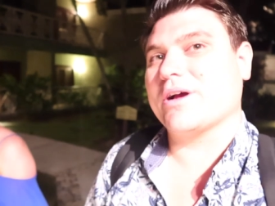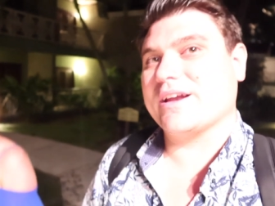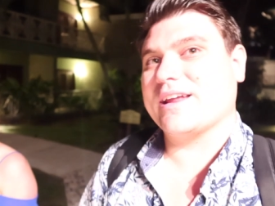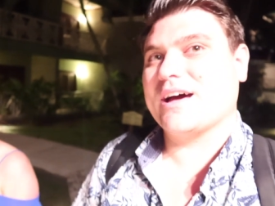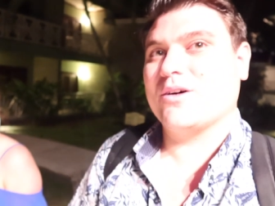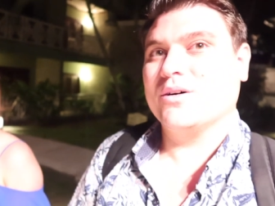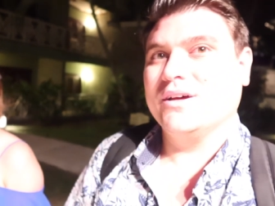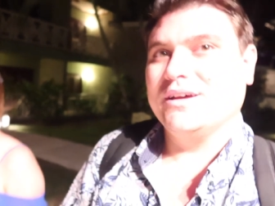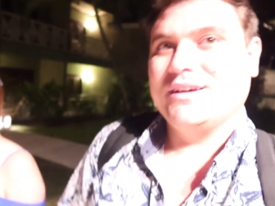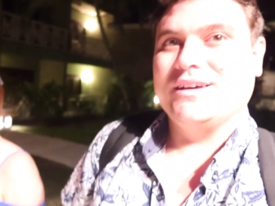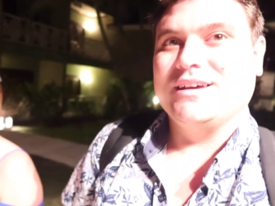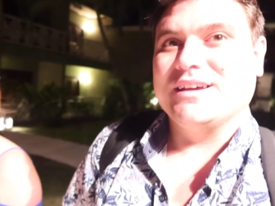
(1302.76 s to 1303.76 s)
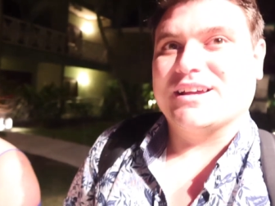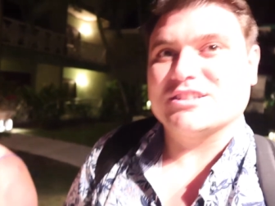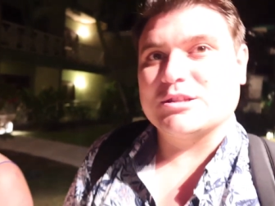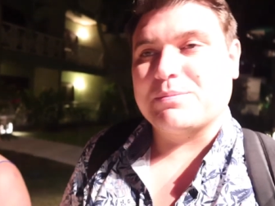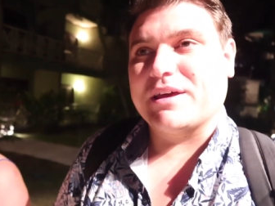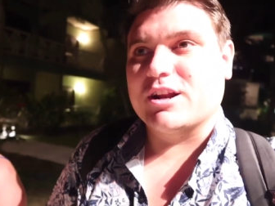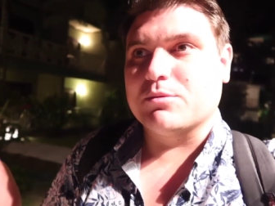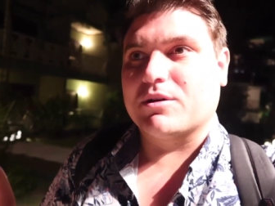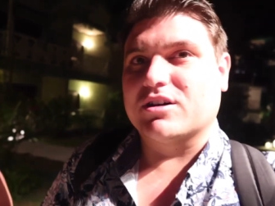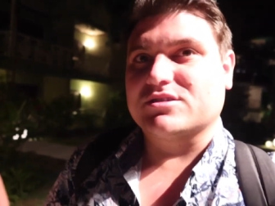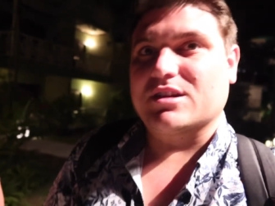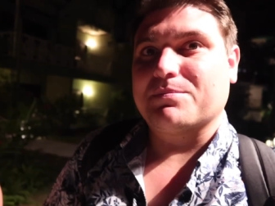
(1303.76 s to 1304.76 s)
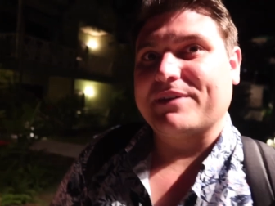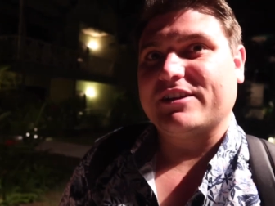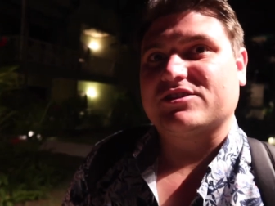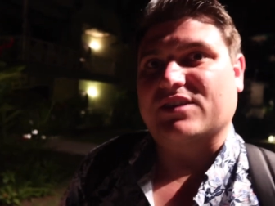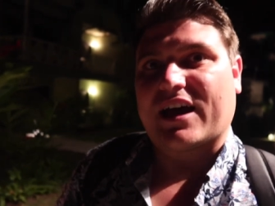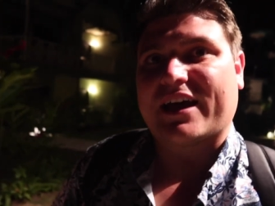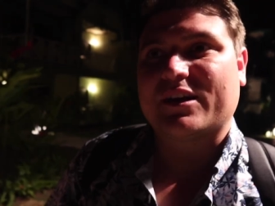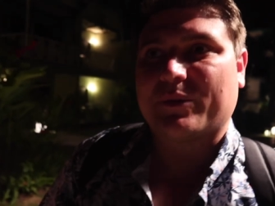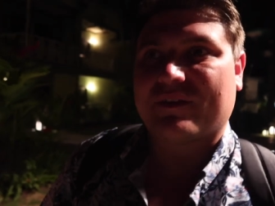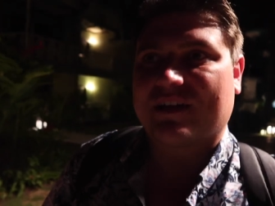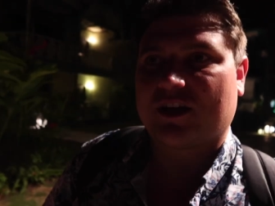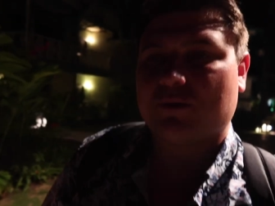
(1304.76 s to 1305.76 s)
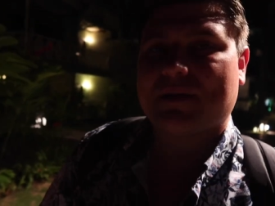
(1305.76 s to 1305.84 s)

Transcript: right now because the piano bar is on beachside, and we've got to go